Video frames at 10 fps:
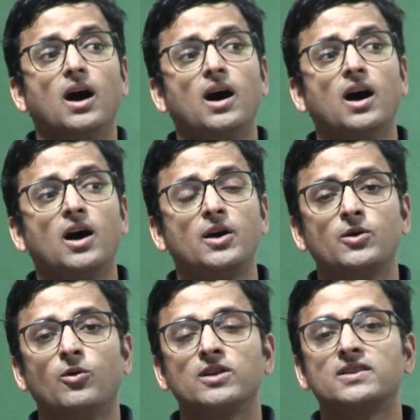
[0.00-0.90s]
Uh,
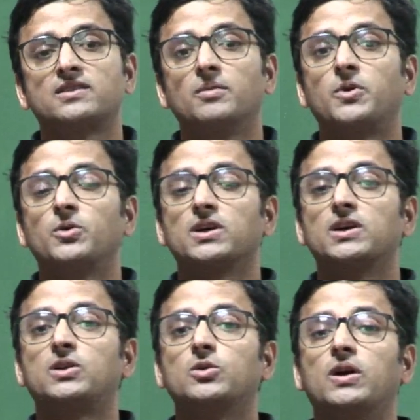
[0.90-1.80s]
you want this
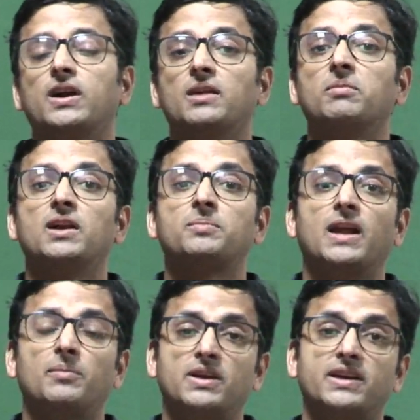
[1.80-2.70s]
computer to run
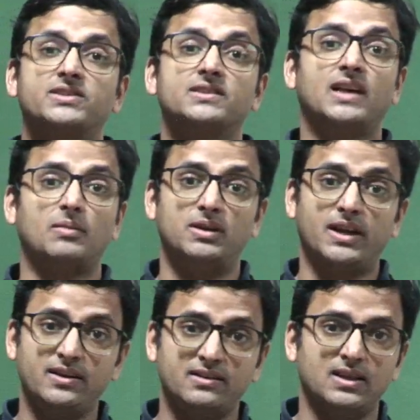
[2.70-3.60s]
multiple applications
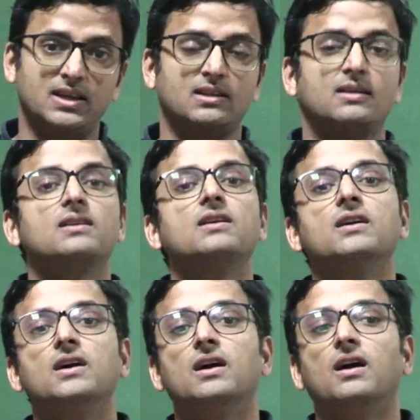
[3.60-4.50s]
simultaneously.
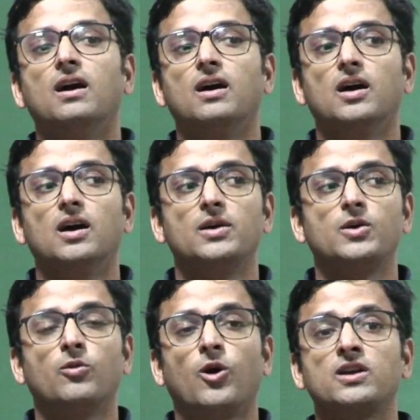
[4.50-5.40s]
Uh,
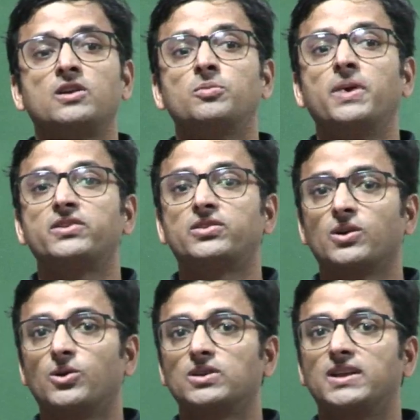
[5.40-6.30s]
you want to make
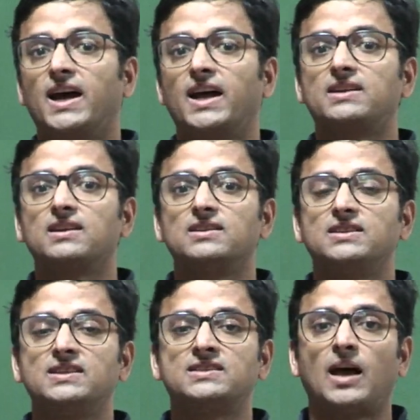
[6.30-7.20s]
sure that
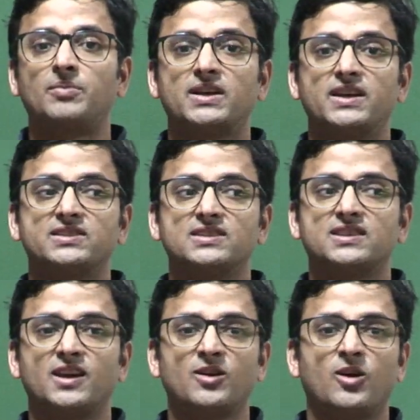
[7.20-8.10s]
these
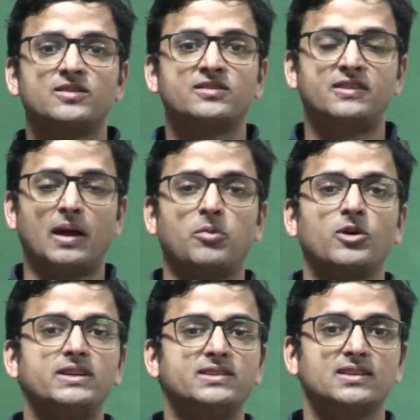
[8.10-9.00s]
applications cannot step
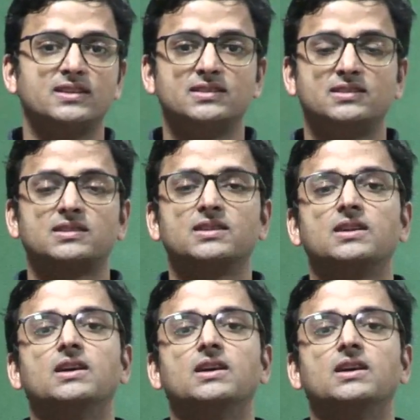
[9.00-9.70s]
on each other's